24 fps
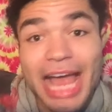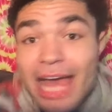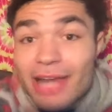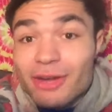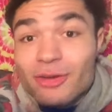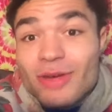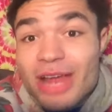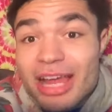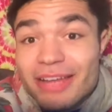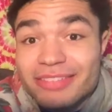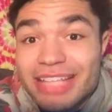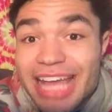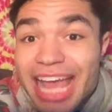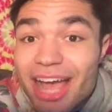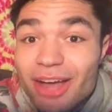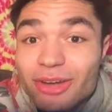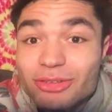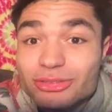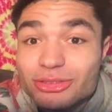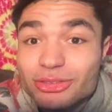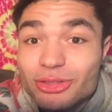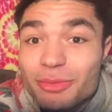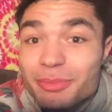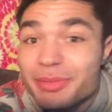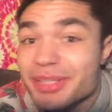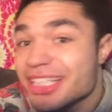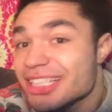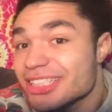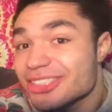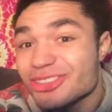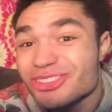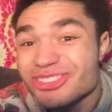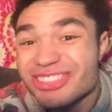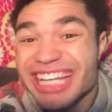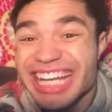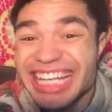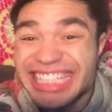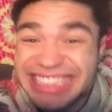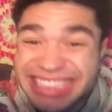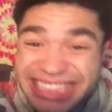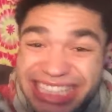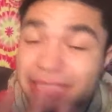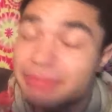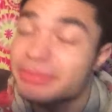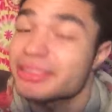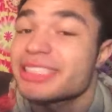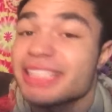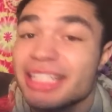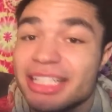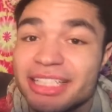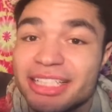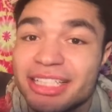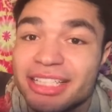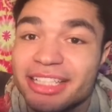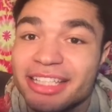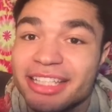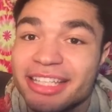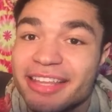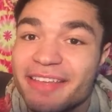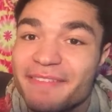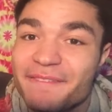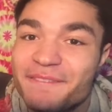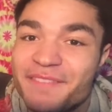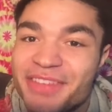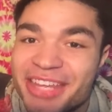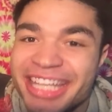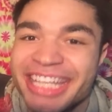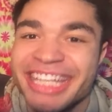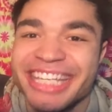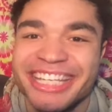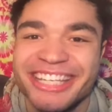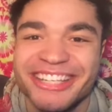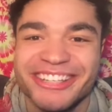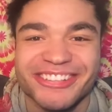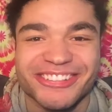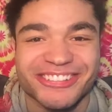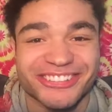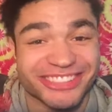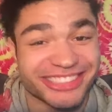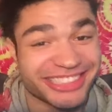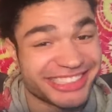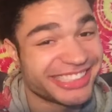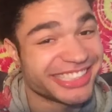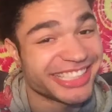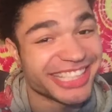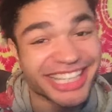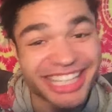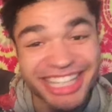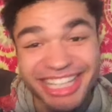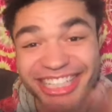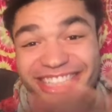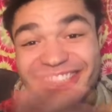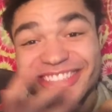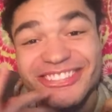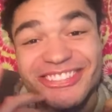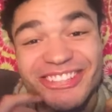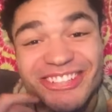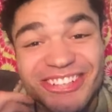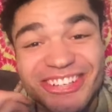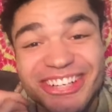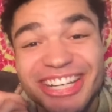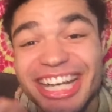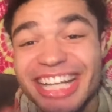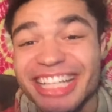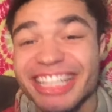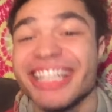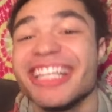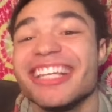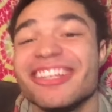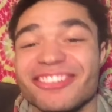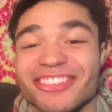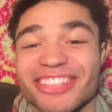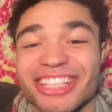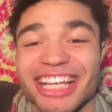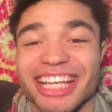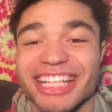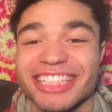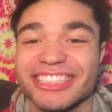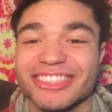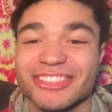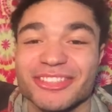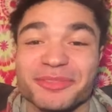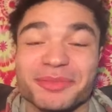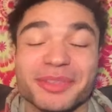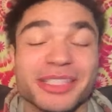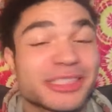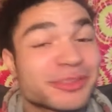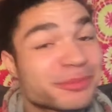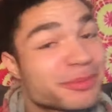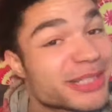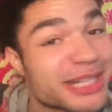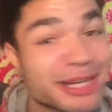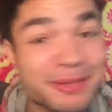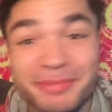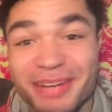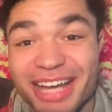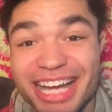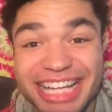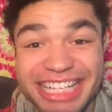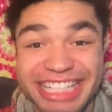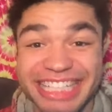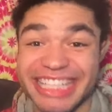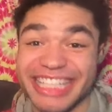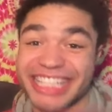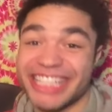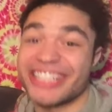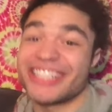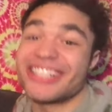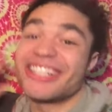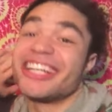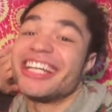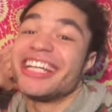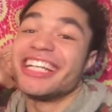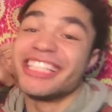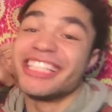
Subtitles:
don't have the outro because you guys keep sending in lit videos. So I love you guys so much, but I'm out of here.